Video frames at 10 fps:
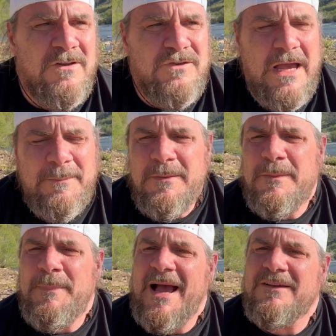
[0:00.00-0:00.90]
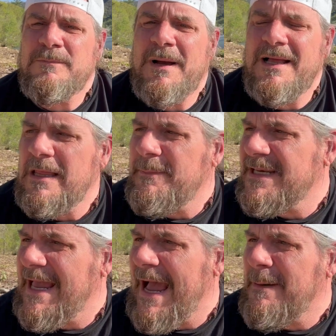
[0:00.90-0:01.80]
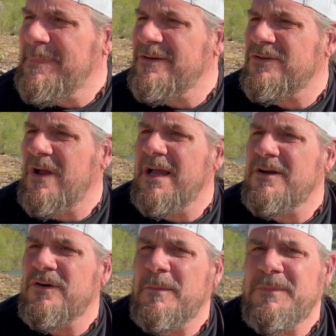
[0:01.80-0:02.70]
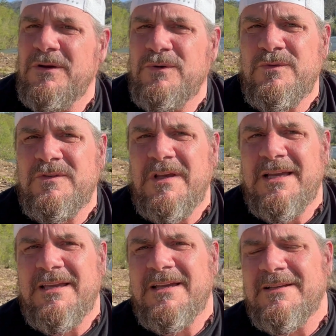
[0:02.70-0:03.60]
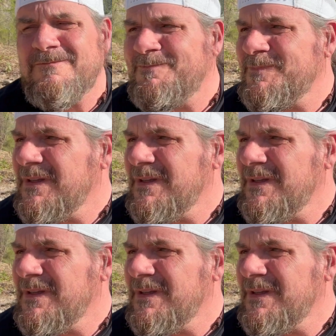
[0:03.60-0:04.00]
happened to be passing by Lemon Gap, and there's a hiker up there who's sick and